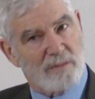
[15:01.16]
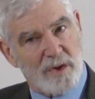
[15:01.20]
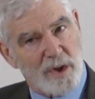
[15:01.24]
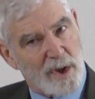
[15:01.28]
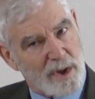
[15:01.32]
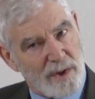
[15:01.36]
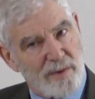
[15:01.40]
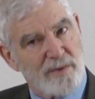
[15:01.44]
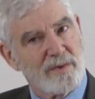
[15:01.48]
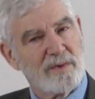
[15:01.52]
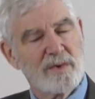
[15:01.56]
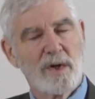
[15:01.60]

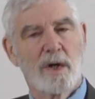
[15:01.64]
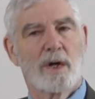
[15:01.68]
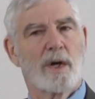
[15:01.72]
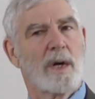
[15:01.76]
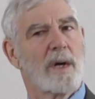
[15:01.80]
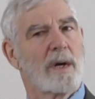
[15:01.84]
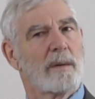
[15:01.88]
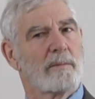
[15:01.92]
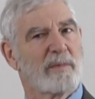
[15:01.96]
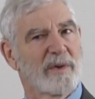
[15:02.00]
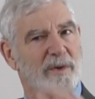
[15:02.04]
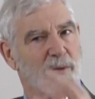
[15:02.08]
yes,
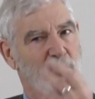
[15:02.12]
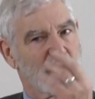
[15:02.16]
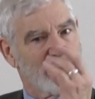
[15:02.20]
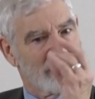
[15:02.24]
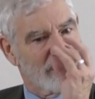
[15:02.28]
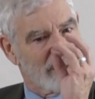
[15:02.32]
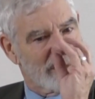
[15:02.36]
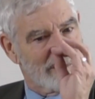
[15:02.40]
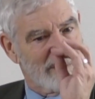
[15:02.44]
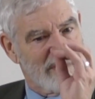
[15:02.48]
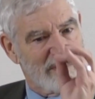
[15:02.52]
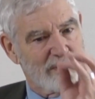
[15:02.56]
but we
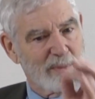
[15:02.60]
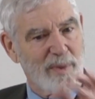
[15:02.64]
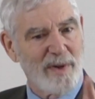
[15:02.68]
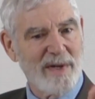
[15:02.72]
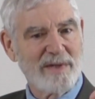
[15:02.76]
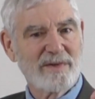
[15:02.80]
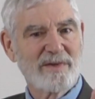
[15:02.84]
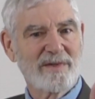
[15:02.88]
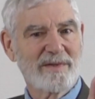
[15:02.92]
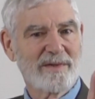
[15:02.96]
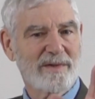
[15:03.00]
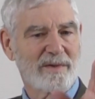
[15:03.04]
would be
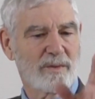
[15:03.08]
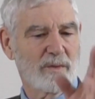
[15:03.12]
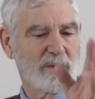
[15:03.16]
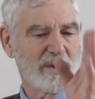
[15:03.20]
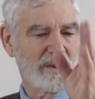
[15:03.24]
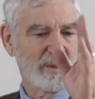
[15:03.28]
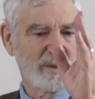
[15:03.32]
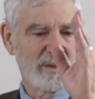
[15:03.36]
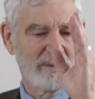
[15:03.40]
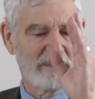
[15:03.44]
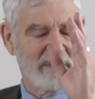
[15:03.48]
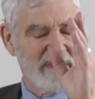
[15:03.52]
present, we
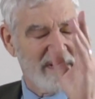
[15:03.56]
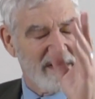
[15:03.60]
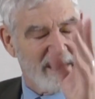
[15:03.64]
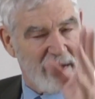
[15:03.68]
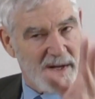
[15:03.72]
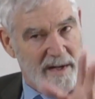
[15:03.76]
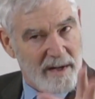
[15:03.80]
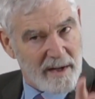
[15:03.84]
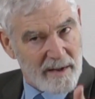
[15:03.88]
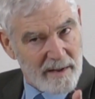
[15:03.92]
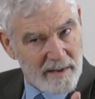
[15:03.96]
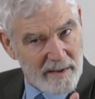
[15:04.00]
would be
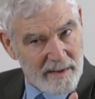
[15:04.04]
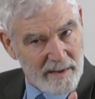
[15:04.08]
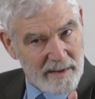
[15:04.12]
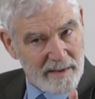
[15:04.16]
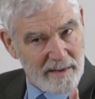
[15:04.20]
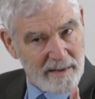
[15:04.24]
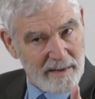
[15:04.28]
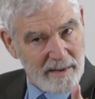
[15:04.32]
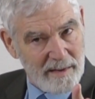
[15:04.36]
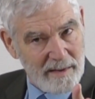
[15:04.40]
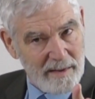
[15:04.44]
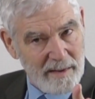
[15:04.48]
there.
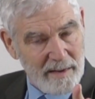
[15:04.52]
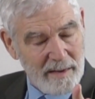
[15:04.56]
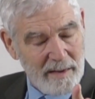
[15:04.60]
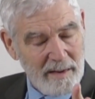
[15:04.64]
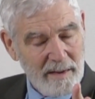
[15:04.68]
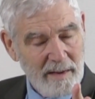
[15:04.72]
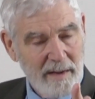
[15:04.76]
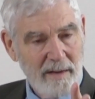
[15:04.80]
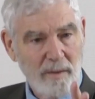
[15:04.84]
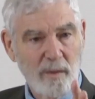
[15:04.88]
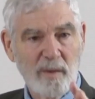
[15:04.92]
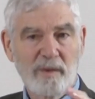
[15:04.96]

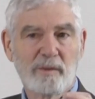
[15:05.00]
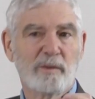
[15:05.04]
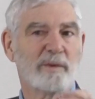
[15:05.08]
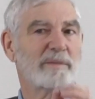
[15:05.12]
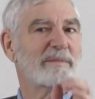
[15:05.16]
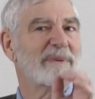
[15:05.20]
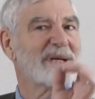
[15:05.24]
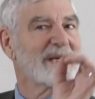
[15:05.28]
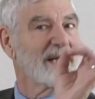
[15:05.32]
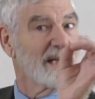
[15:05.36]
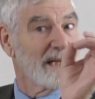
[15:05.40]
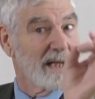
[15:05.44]
We would
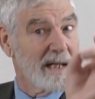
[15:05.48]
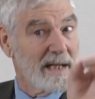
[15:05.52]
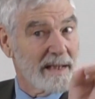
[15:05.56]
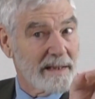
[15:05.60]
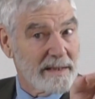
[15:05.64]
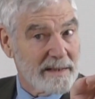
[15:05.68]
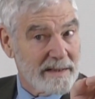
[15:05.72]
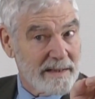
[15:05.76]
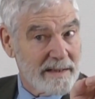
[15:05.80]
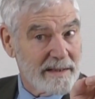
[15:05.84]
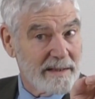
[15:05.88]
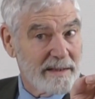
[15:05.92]
be a
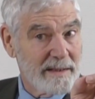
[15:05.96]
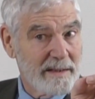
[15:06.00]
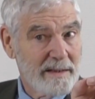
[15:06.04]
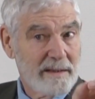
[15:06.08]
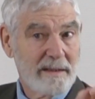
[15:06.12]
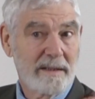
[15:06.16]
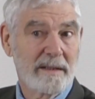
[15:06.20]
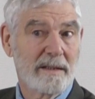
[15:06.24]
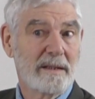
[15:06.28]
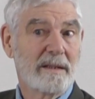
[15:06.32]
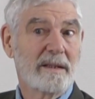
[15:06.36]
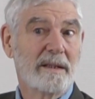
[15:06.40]
light
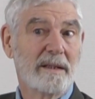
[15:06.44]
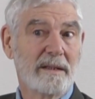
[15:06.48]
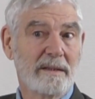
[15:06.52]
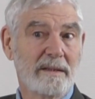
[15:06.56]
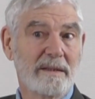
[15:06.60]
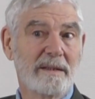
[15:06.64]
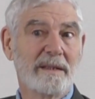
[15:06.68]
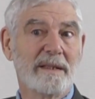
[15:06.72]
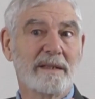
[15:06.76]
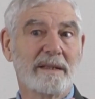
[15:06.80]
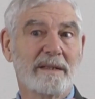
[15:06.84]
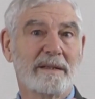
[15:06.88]

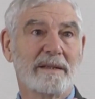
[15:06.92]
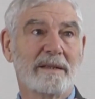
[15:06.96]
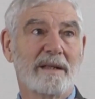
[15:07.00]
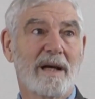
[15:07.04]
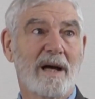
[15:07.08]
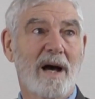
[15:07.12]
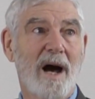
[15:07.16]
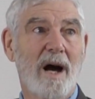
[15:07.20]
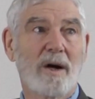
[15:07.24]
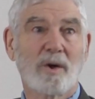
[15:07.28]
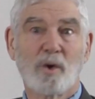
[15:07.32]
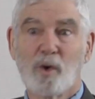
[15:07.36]
in the
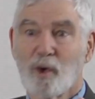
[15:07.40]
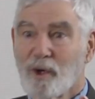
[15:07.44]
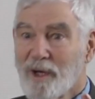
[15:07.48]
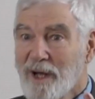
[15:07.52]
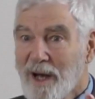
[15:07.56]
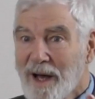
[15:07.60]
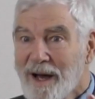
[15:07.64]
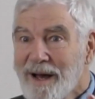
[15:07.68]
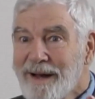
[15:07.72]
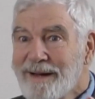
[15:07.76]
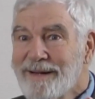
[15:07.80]
agora.